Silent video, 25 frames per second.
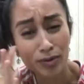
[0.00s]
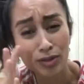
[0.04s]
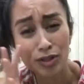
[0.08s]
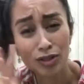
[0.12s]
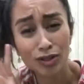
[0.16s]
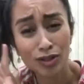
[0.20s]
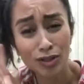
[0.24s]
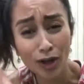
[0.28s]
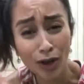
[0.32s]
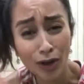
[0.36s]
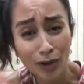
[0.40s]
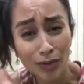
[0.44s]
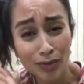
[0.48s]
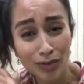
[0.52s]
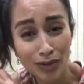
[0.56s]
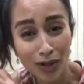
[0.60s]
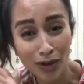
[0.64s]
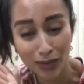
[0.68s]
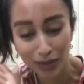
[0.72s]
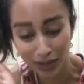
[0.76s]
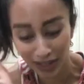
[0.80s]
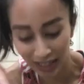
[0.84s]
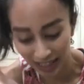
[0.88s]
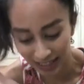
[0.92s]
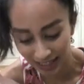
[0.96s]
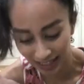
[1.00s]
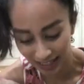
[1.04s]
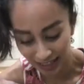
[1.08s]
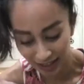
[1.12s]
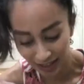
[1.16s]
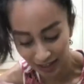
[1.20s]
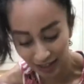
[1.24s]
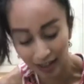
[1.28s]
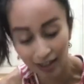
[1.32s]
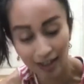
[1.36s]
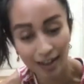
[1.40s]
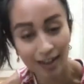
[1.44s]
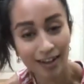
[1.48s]
So good.
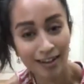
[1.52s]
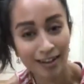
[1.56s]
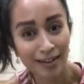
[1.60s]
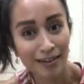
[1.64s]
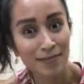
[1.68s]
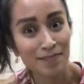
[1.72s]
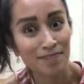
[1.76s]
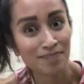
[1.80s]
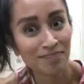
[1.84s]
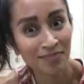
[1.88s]
Oh,